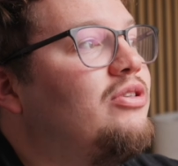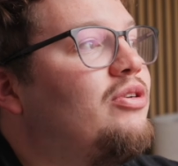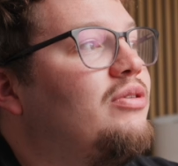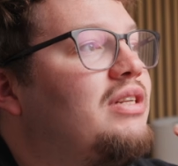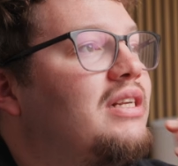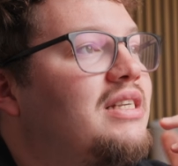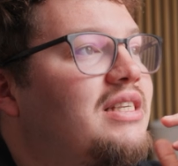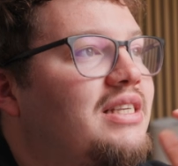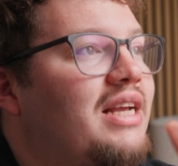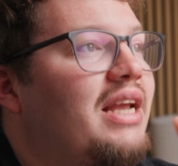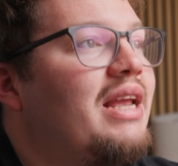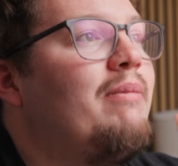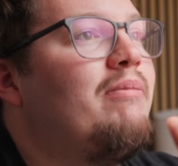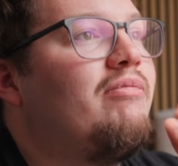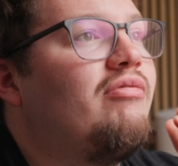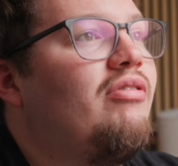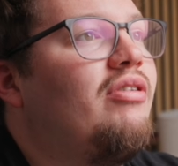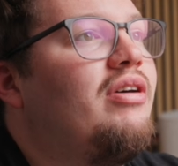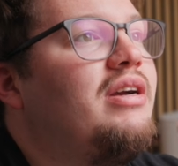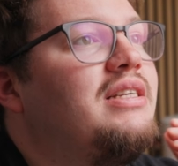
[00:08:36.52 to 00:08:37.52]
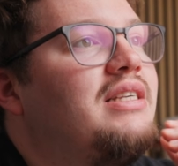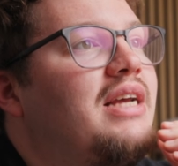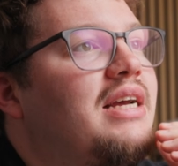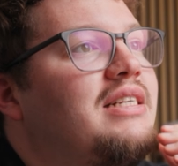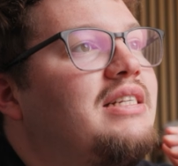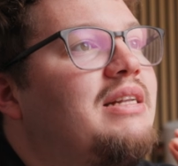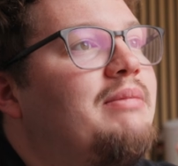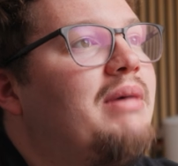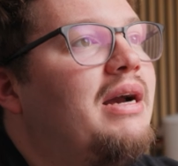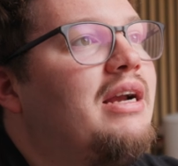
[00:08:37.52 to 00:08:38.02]
So it's the same price
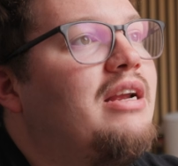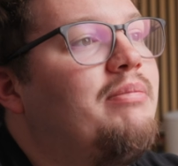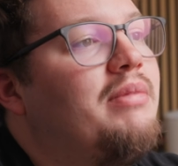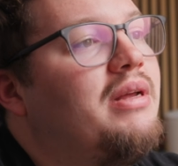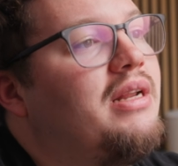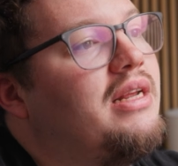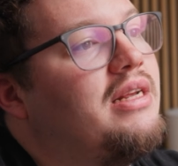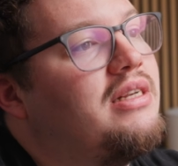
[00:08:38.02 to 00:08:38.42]
as the Mac Mini.